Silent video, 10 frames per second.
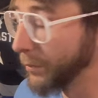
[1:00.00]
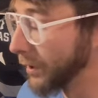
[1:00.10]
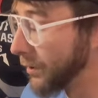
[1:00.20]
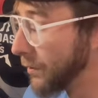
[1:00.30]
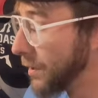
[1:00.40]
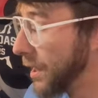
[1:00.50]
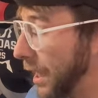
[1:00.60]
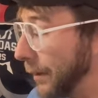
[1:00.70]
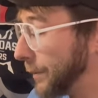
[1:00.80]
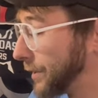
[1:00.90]
below
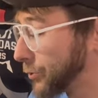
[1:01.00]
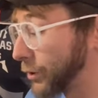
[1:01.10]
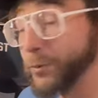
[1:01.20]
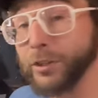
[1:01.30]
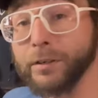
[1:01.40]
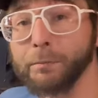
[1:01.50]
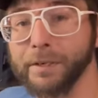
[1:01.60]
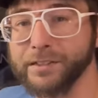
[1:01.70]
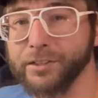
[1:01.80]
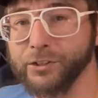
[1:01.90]
um, in the description,
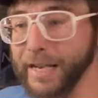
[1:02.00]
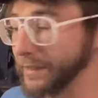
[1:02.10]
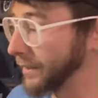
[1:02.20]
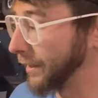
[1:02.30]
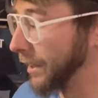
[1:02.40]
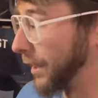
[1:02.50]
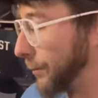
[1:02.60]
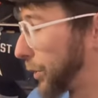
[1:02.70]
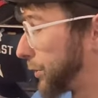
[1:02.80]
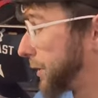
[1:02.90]
minus the chassis.
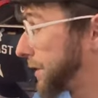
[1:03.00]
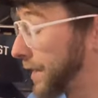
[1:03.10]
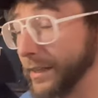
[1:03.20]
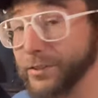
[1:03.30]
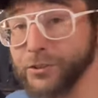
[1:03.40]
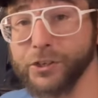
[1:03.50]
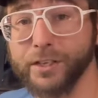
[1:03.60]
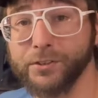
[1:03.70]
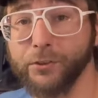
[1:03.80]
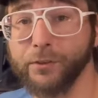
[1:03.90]
Um, currently, that is
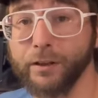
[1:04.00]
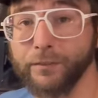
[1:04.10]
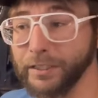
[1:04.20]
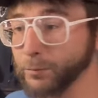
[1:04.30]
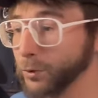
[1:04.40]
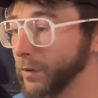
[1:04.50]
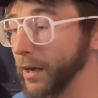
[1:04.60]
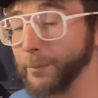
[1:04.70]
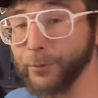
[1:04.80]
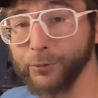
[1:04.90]
just available
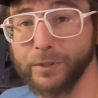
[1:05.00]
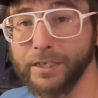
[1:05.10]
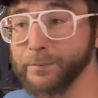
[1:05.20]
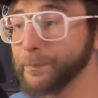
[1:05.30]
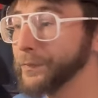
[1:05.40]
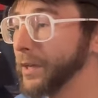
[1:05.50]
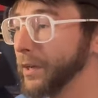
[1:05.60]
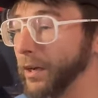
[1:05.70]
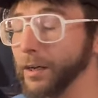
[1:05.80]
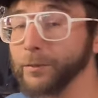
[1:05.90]
um, through him,
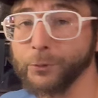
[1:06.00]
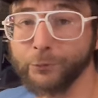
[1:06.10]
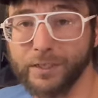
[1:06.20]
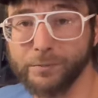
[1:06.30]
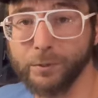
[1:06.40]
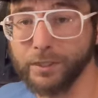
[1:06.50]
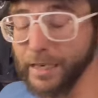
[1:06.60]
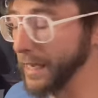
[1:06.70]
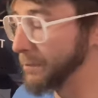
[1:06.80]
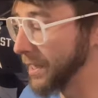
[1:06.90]
uh, through Facebook
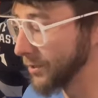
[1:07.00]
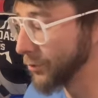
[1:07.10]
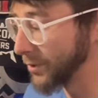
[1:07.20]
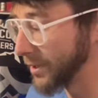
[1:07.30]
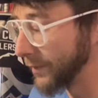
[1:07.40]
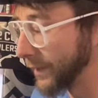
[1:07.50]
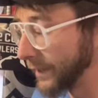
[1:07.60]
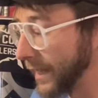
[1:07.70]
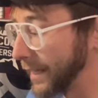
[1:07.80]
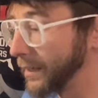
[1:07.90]
and Messenger and stuff
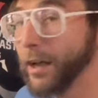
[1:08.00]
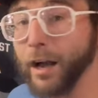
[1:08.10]
like that.